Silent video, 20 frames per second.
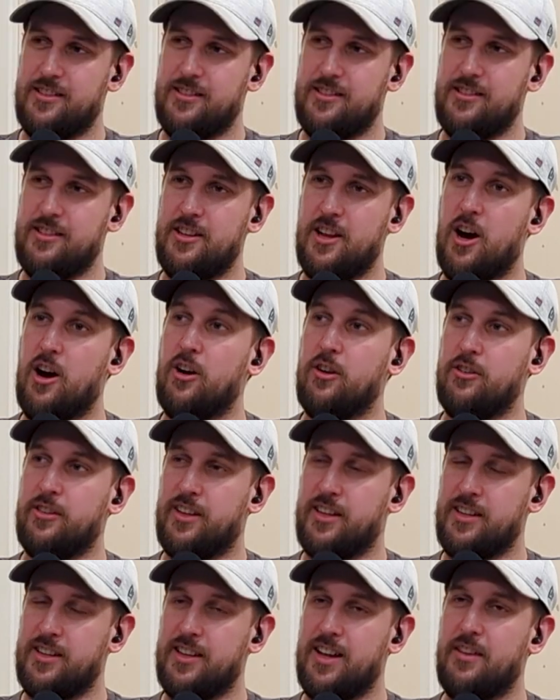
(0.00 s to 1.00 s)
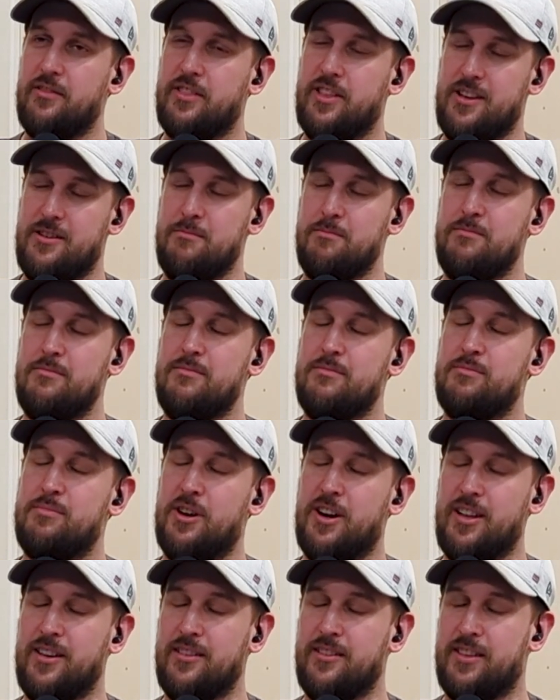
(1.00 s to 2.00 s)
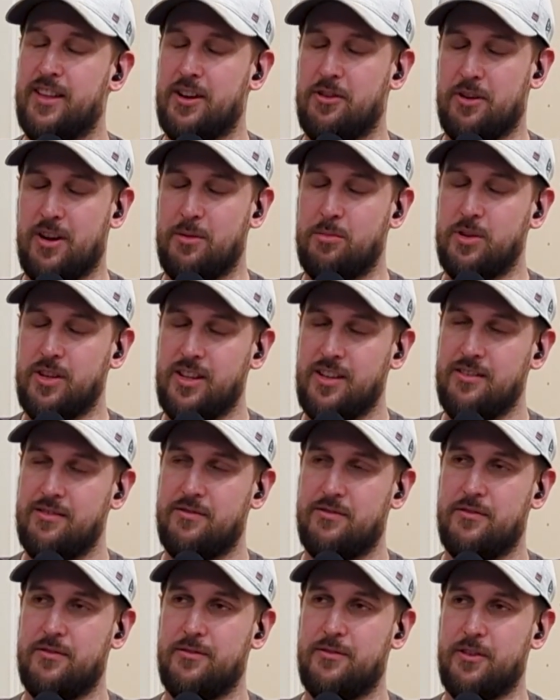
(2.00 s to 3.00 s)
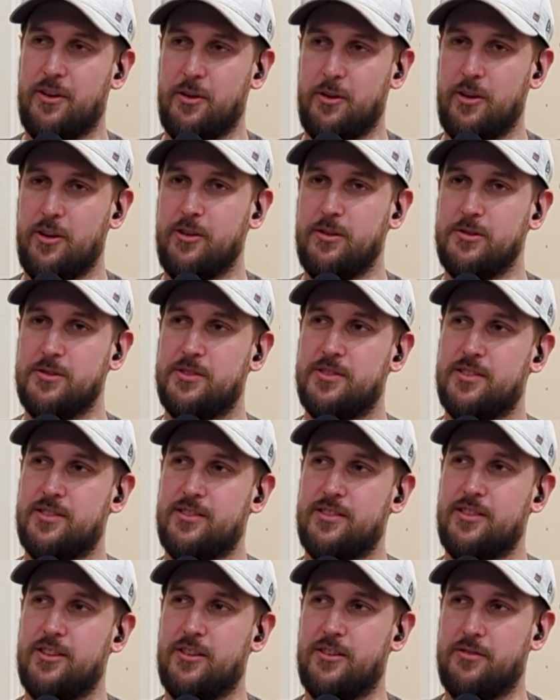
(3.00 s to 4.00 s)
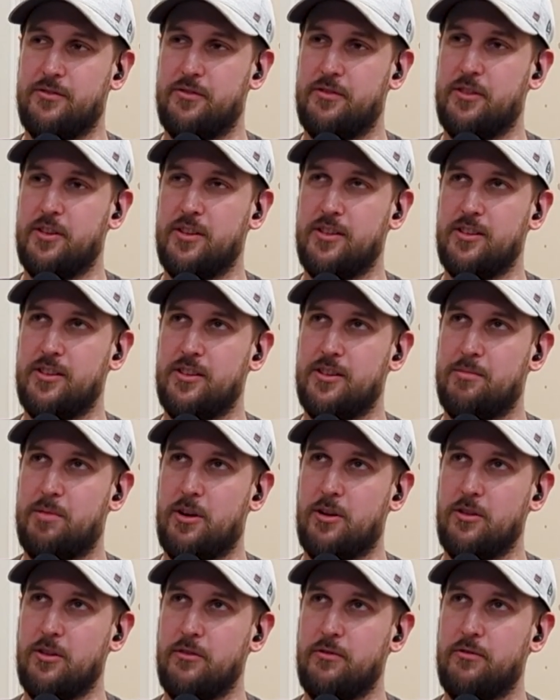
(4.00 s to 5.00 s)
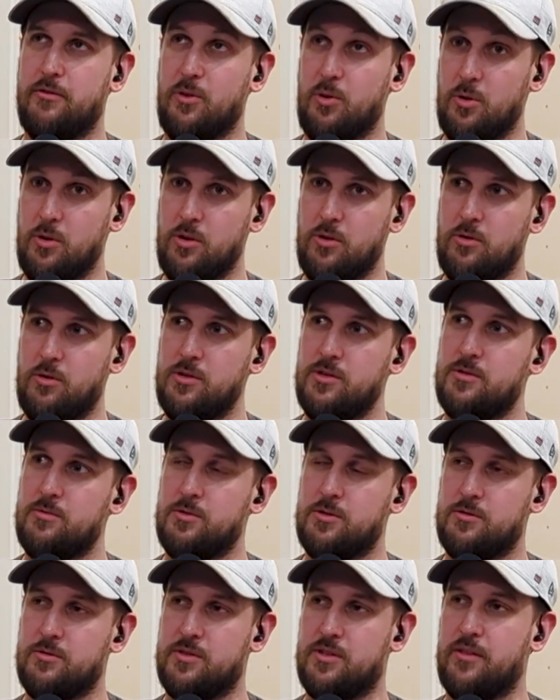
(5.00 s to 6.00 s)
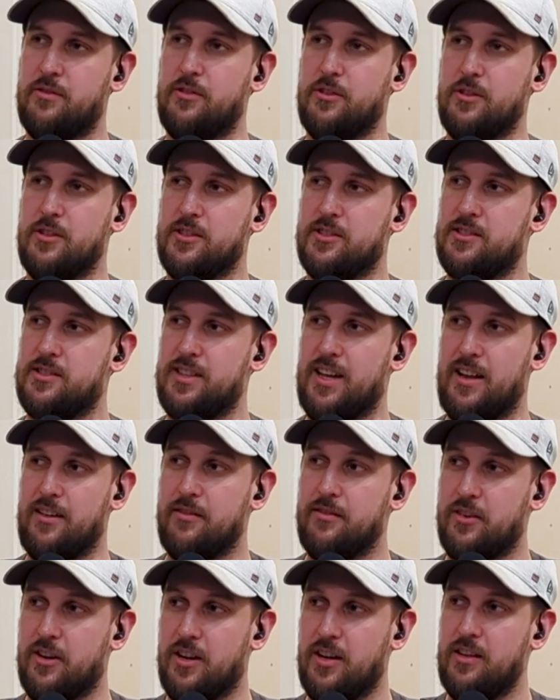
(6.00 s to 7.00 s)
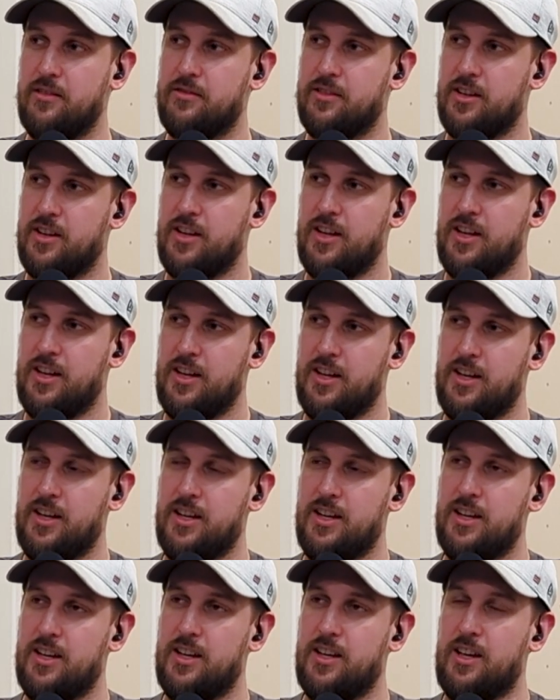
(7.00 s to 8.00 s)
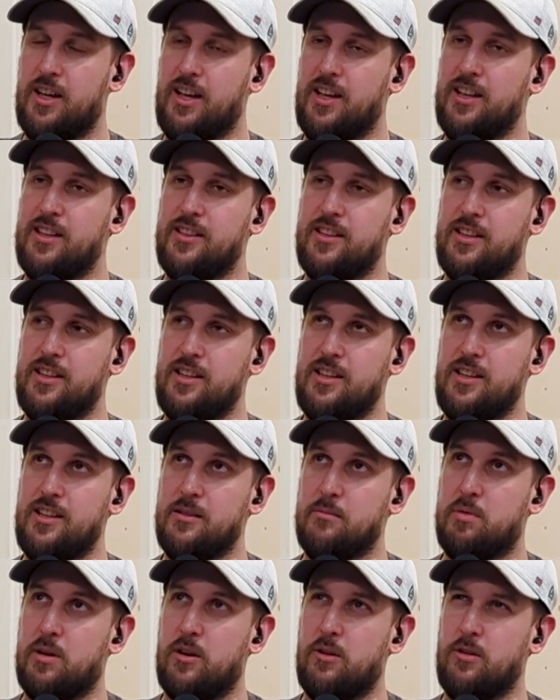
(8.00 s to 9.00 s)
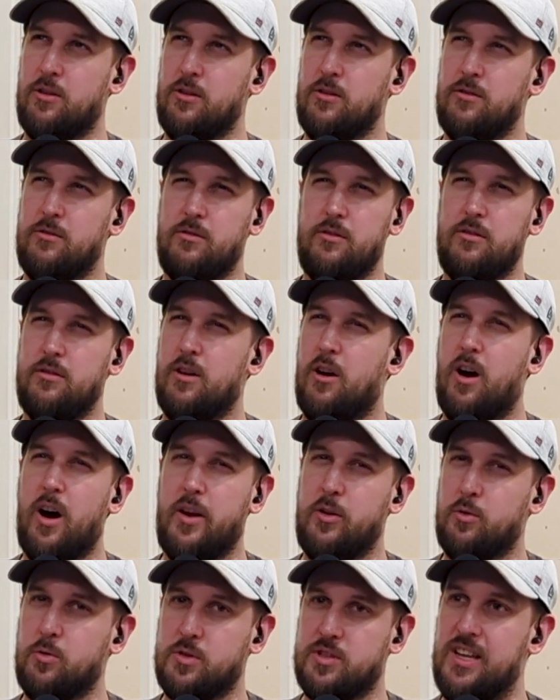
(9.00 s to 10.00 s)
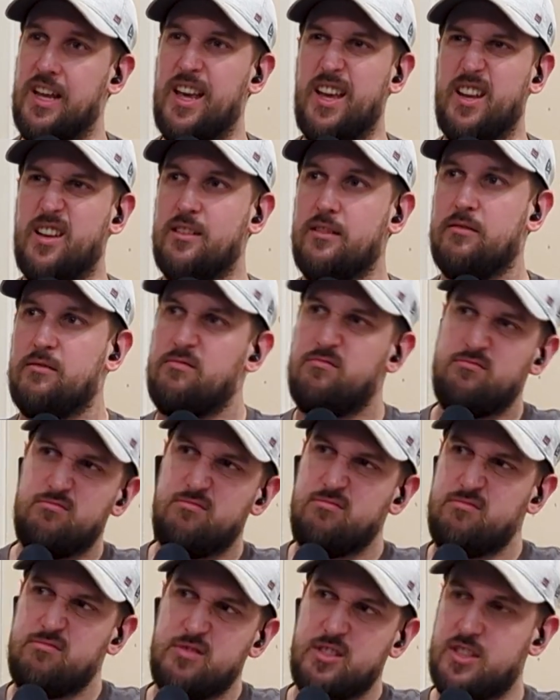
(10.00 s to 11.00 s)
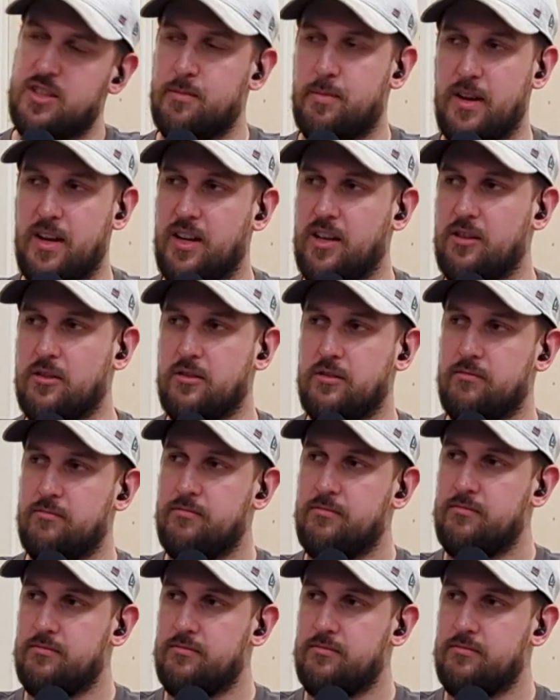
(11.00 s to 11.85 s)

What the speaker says: no, they didn't have them, but they were able to give photos of the Apollo 4 launch, which was the first Saturn V, and the Apollo 9 or 10, depending on